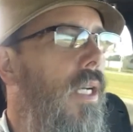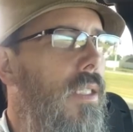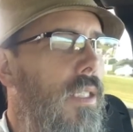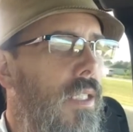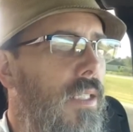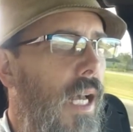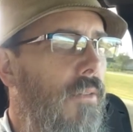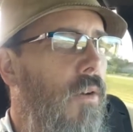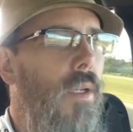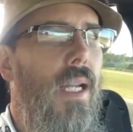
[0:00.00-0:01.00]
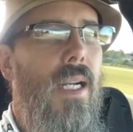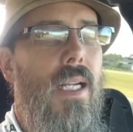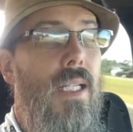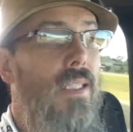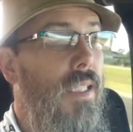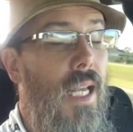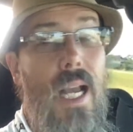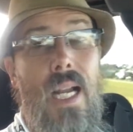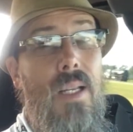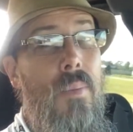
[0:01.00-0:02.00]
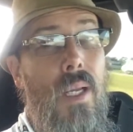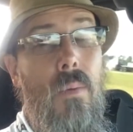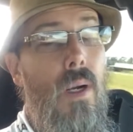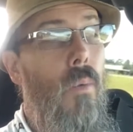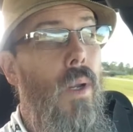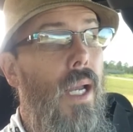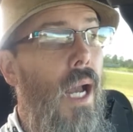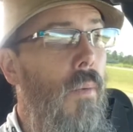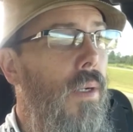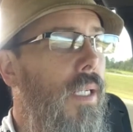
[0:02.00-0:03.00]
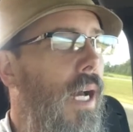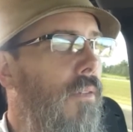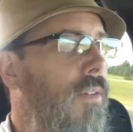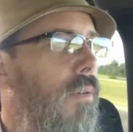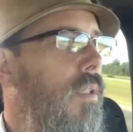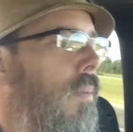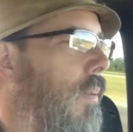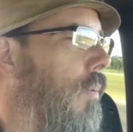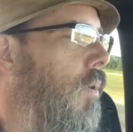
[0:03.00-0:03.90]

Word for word: It's in a staff only area. And I said, hey, I didn't pick where it went. I wanted it out front with the people.